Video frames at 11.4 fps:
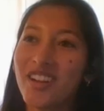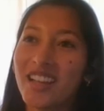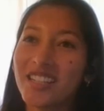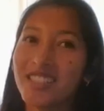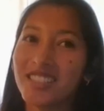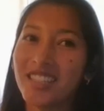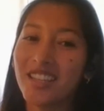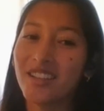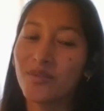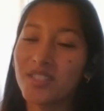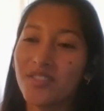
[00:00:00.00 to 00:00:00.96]
I just think
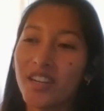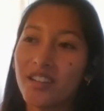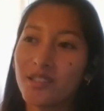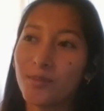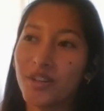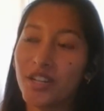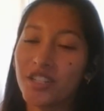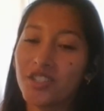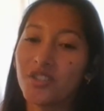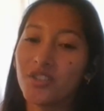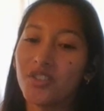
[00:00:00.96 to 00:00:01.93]
what's very
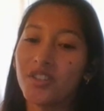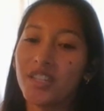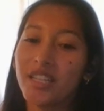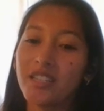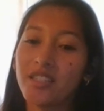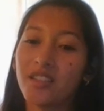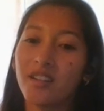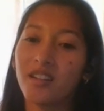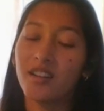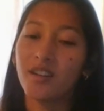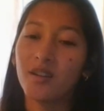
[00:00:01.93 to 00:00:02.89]
inspirational is
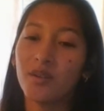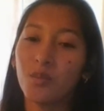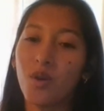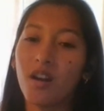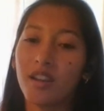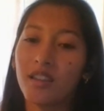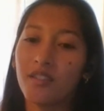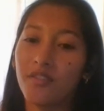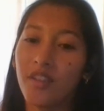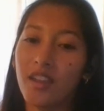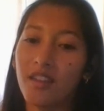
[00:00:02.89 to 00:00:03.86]
her walk in
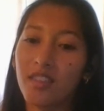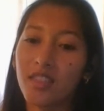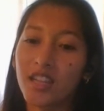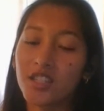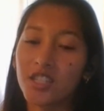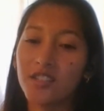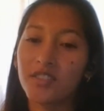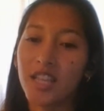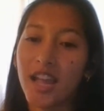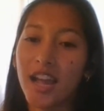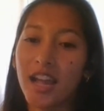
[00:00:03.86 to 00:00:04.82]
faith that she's
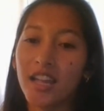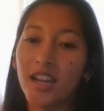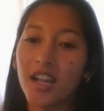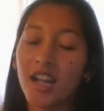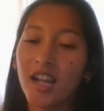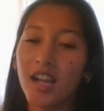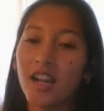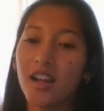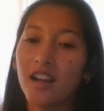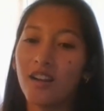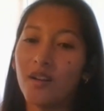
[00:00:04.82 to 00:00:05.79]
had.
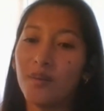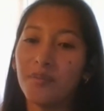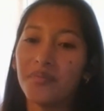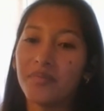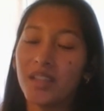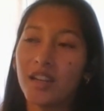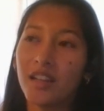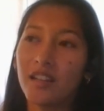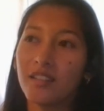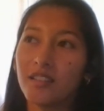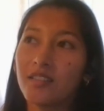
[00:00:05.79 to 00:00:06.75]
And
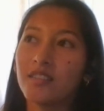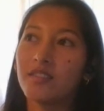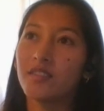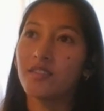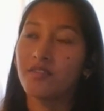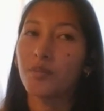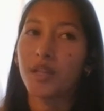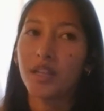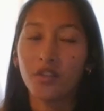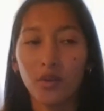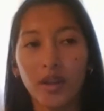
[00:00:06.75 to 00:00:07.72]
I, from
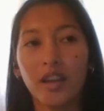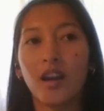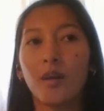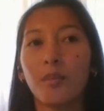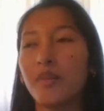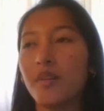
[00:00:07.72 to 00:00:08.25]
like growing up